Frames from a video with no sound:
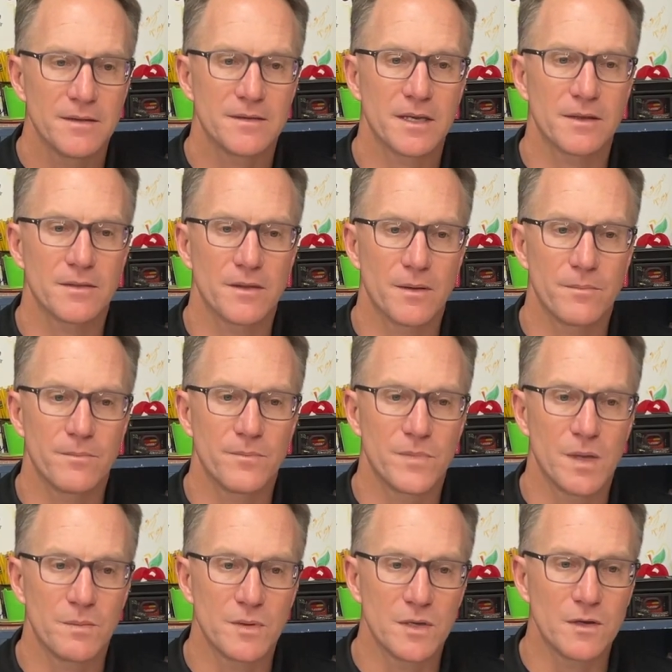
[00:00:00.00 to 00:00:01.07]

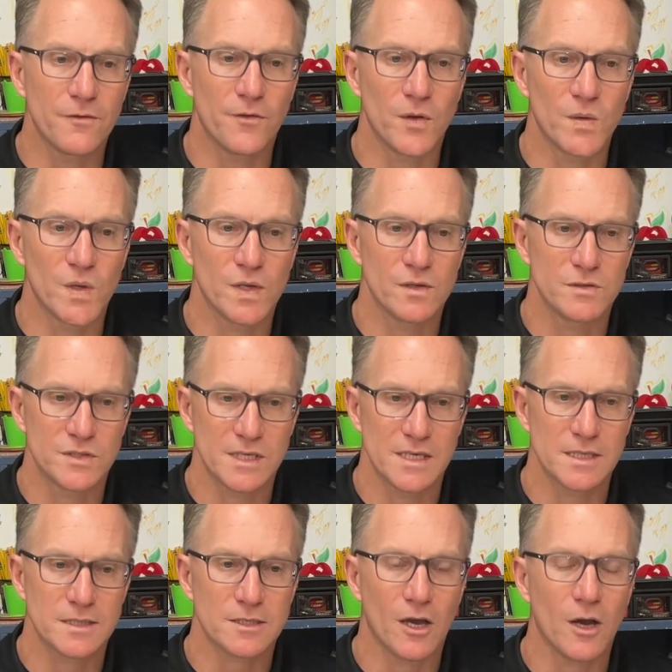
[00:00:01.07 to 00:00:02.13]
The beautiful news
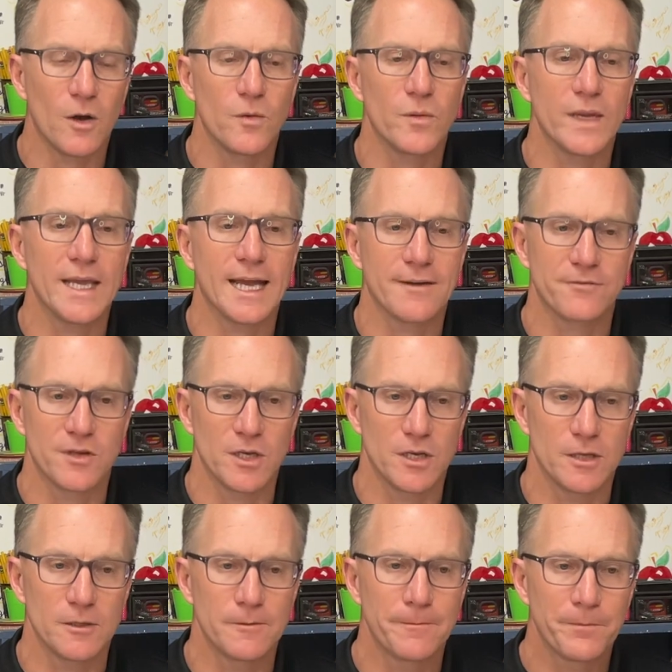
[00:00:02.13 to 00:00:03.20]
is, all we have to
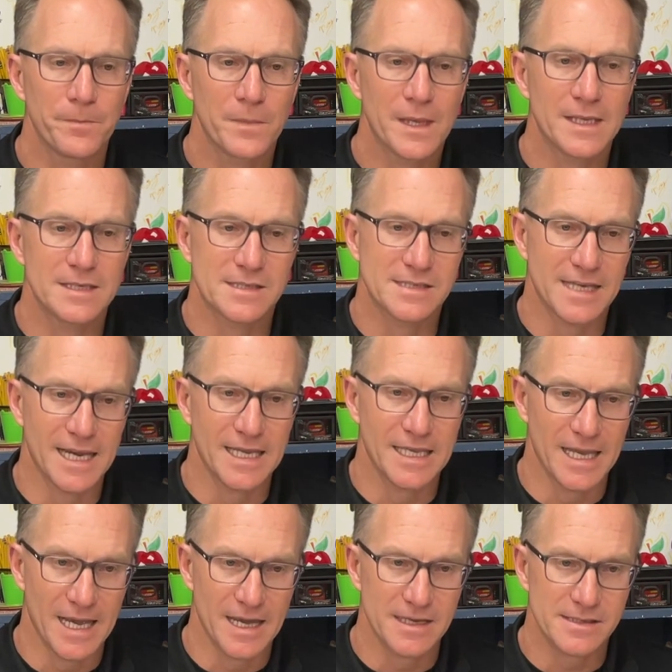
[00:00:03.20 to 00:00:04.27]
do is say
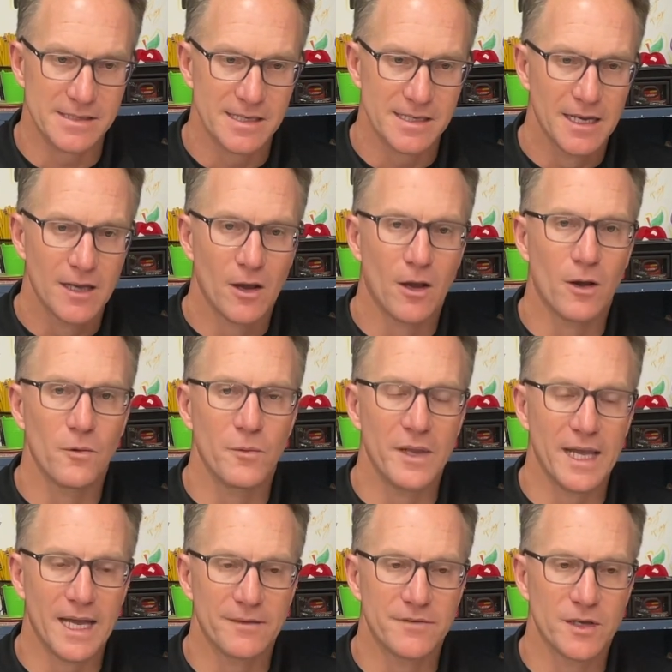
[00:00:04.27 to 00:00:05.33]
yes. All we
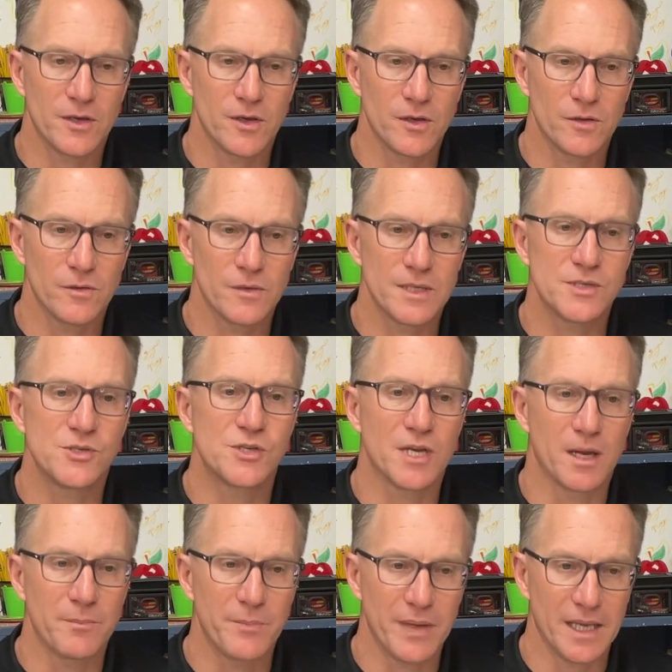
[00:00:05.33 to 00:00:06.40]
have to do is
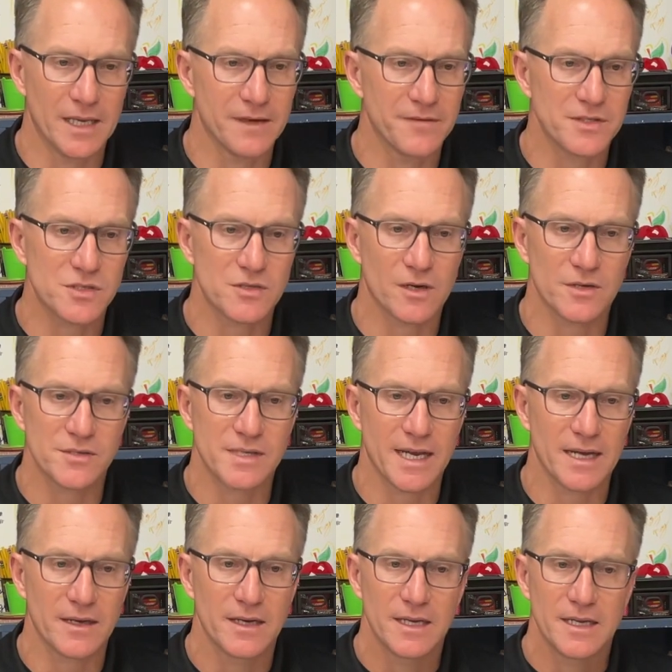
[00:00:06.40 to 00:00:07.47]
jump in. If it starts
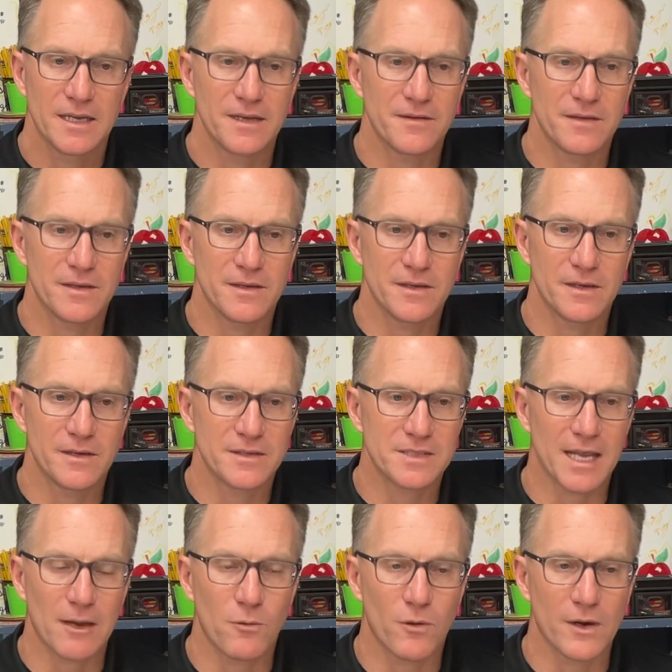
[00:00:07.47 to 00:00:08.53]
out, it's
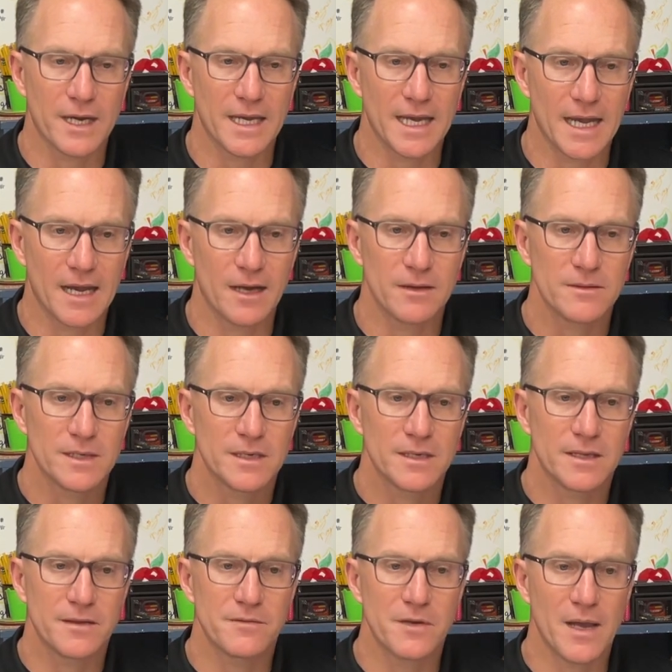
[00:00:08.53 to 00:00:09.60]
like working out.
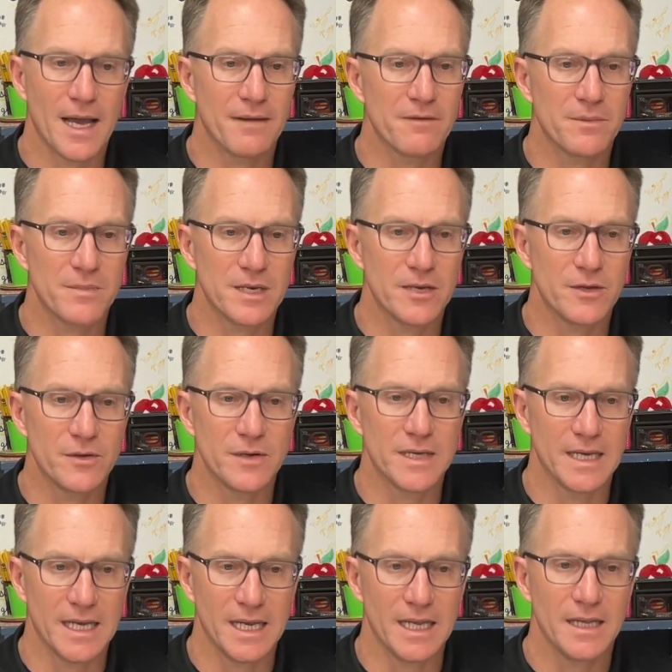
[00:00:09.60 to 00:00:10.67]
If you haven't been doing
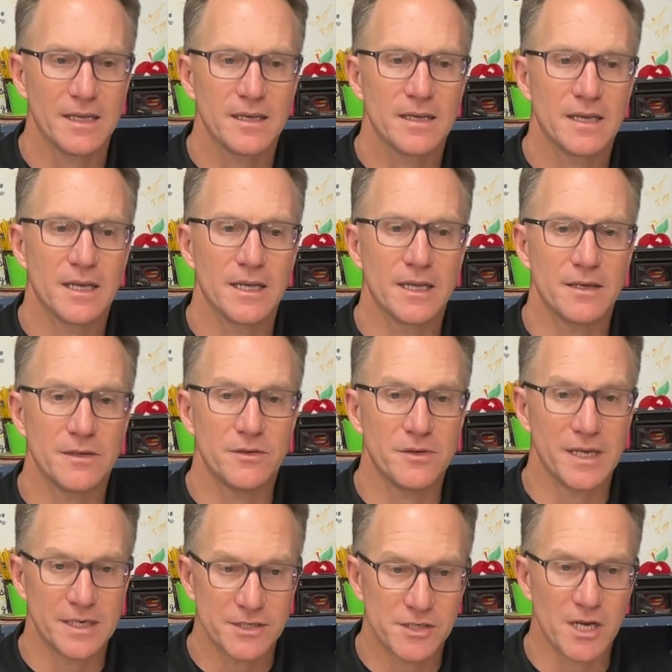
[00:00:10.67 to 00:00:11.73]
any and you
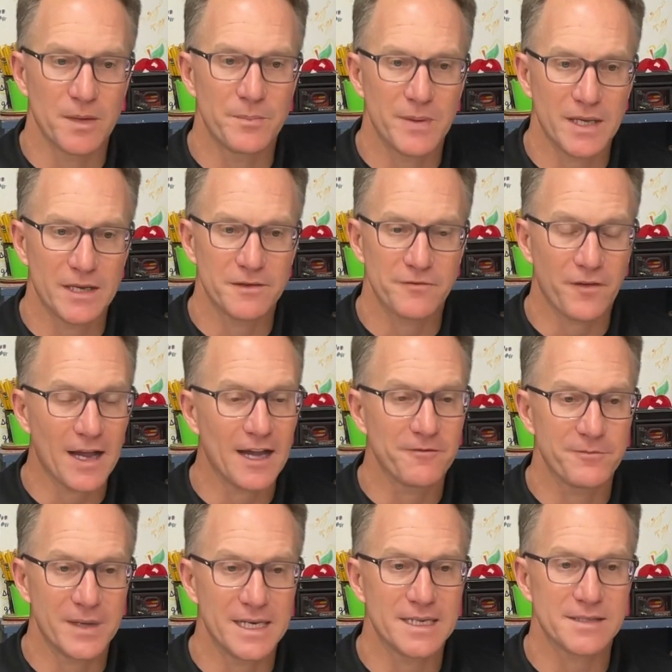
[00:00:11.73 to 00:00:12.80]
need to jump in, 5
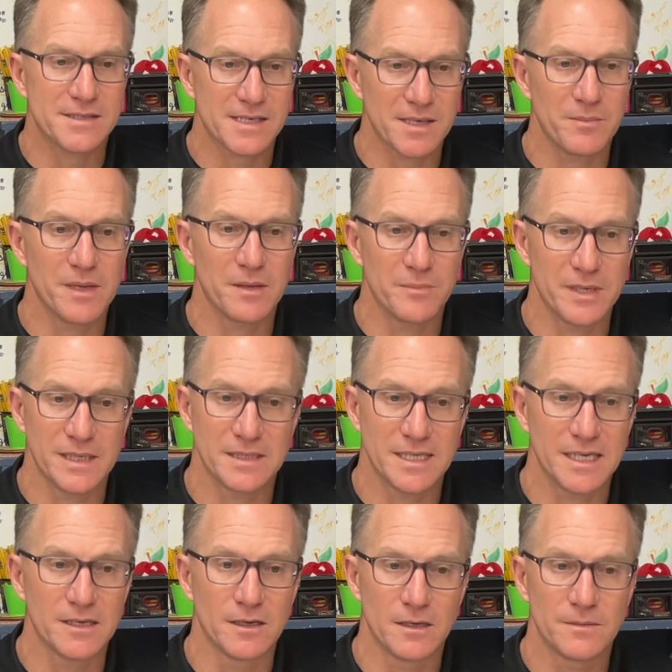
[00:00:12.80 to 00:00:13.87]
minutes could be a big
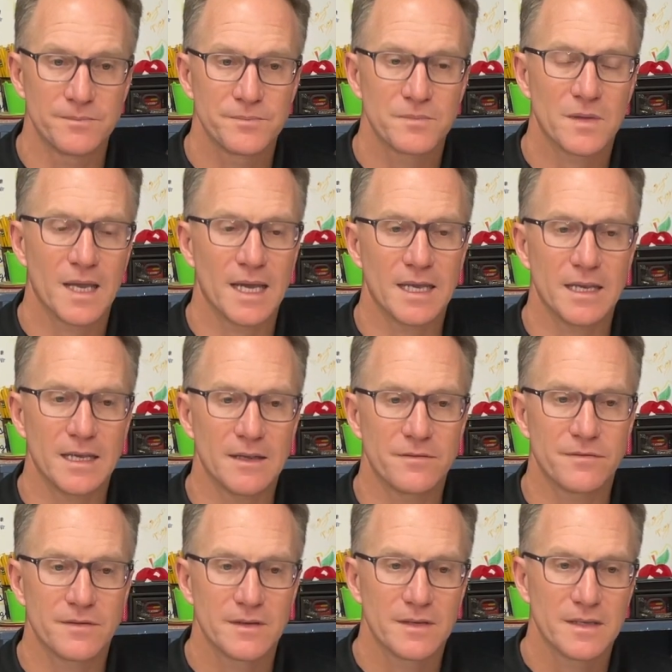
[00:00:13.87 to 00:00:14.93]
deal. OK, Okay,
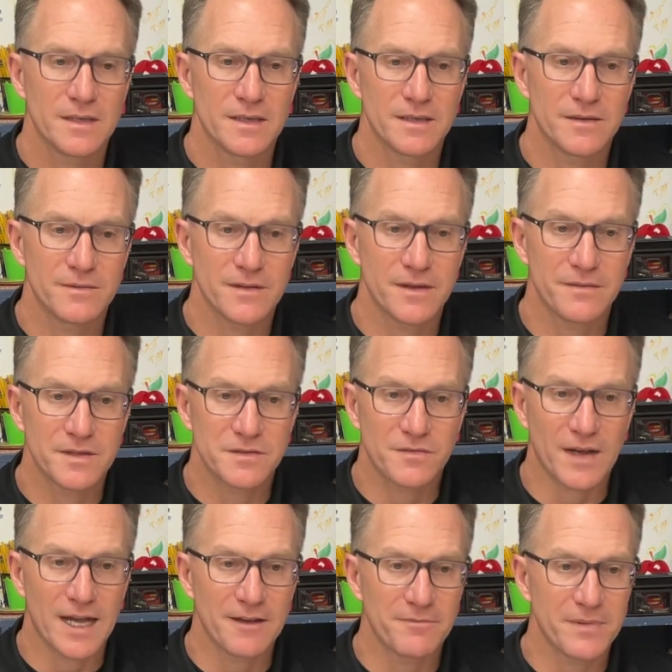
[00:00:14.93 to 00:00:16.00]
if it's
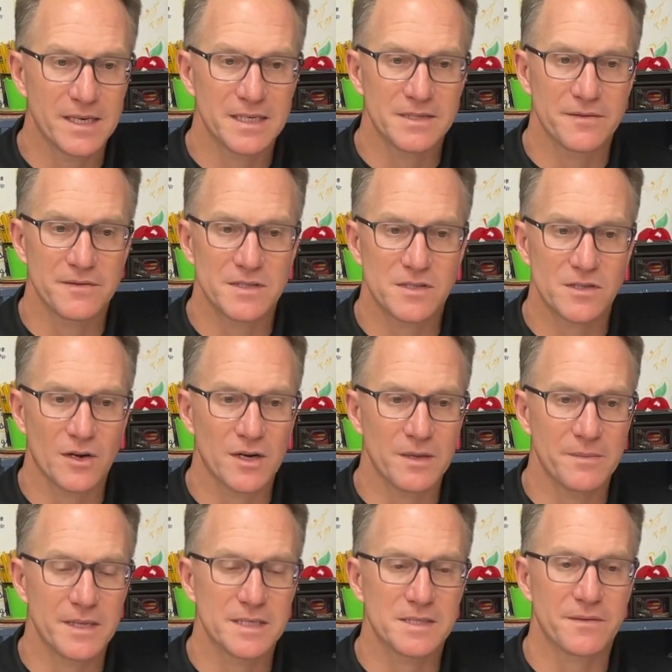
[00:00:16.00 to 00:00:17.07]
5 minutes, if it's 30
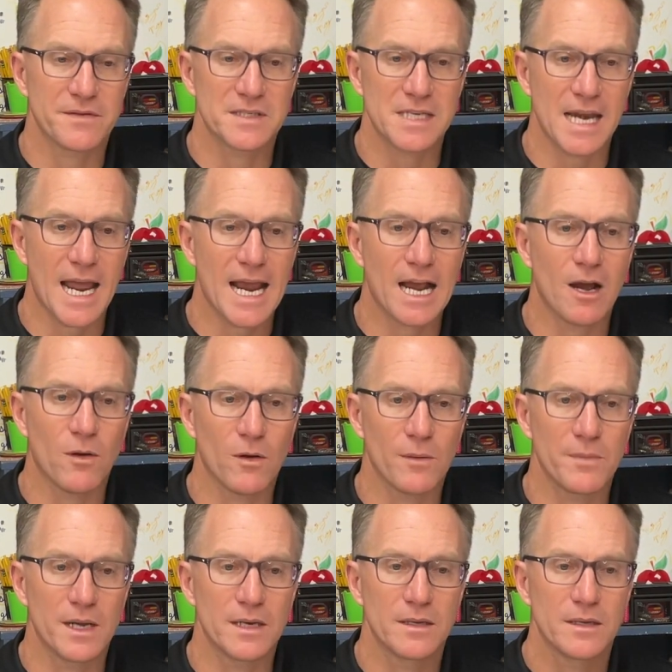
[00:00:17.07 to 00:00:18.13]
minutes, if it's an hour, but